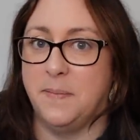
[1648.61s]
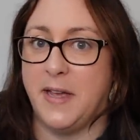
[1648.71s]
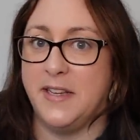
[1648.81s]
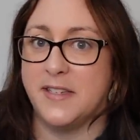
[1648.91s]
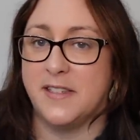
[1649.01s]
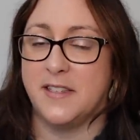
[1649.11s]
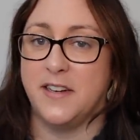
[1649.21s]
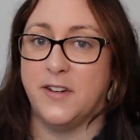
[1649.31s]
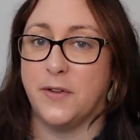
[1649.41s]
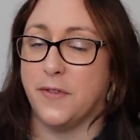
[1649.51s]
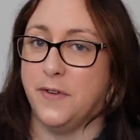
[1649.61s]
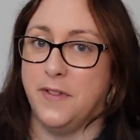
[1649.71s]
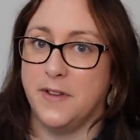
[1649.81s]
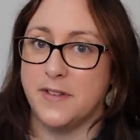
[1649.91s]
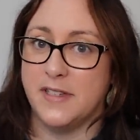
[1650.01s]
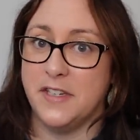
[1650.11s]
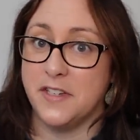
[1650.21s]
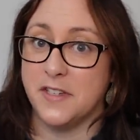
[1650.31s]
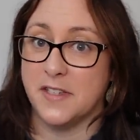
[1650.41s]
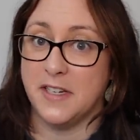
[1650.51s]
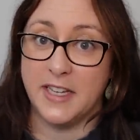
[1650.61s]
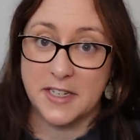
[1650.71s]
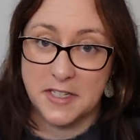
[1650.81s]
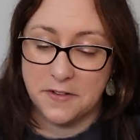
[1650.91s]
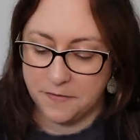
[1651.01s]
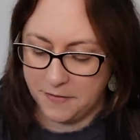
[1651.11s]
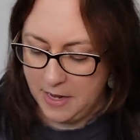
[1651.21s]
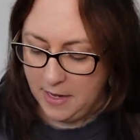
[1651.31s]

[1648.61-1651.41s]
piece that I got through the Stitches Collective,